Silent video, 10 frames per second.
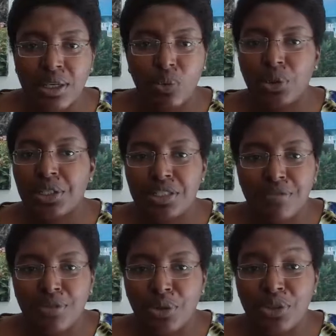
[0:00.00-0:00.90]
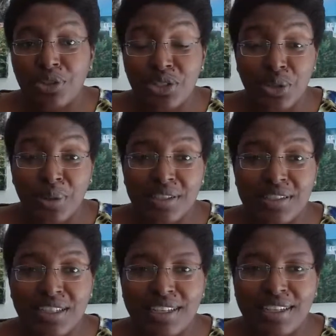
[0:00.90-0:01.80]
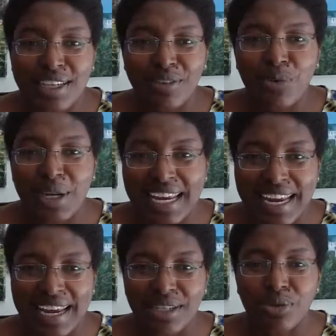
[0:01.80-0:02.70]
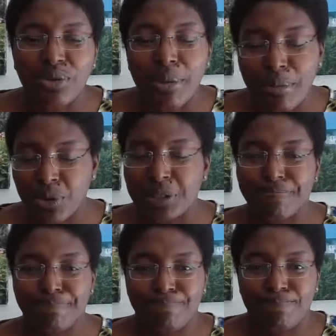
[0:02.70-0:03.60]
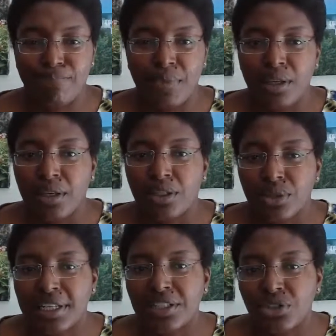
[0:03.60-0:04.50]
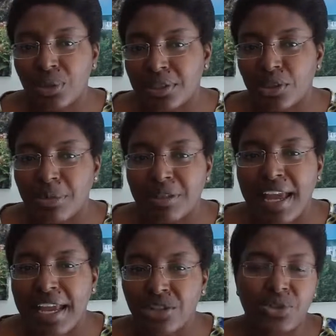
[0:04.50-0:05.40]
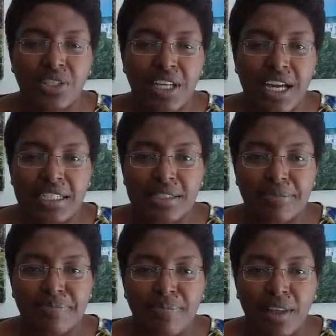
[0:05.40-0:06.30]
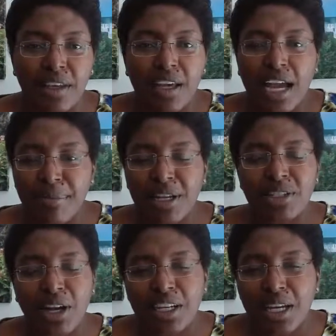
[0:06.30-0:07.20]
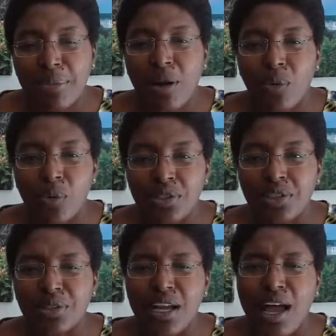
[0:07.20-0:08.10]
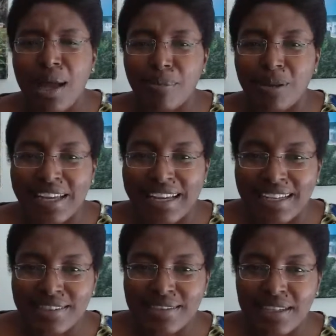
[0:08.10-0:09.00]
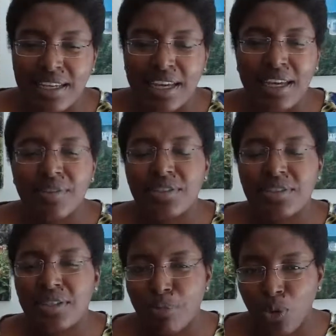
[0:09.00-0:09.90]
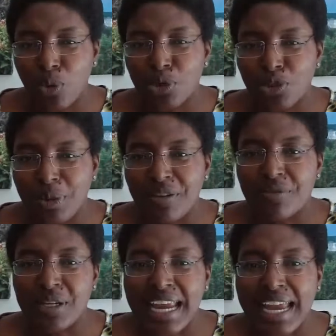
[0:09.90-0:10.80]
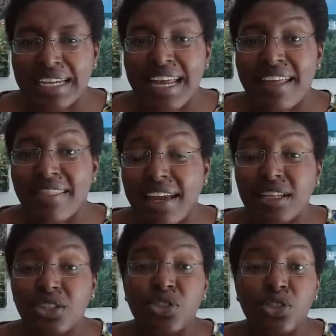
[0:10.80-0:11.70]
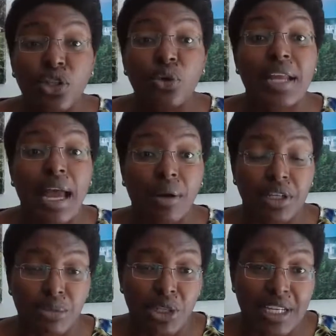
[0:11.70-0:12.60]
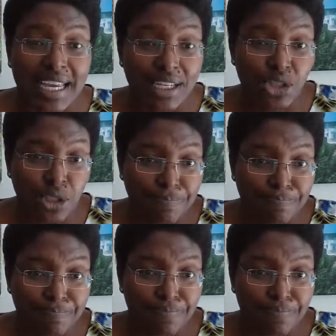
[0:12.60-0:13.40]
that word is of no use to us if we can't remember it. So let's do a little bit of exercise. I'm not talking about words that are complex, even simple words we forget, and that can slow down communication.